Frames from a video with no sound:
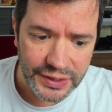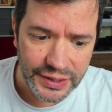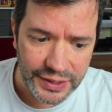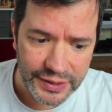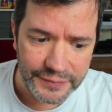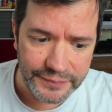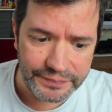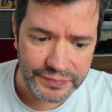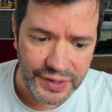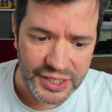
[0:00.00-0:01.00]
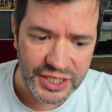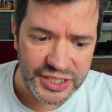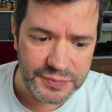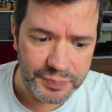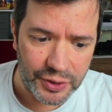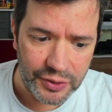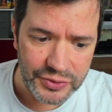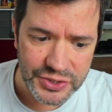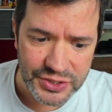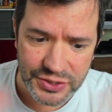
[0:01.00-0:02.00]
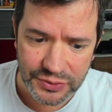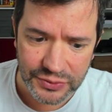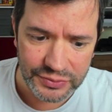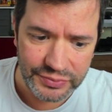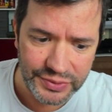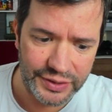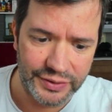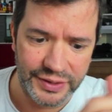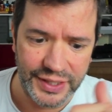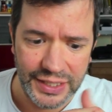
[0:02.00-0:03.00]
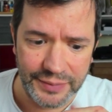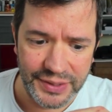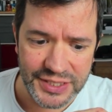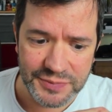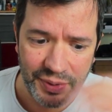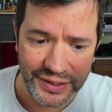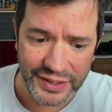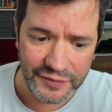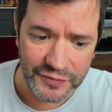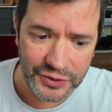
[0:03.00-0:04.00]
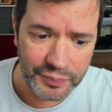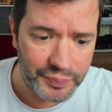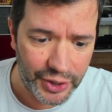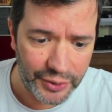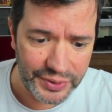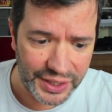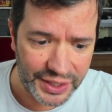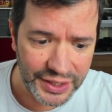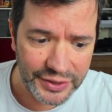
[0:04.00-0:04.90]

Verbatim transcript: um, exposed to uh, the elements, but if you're buried,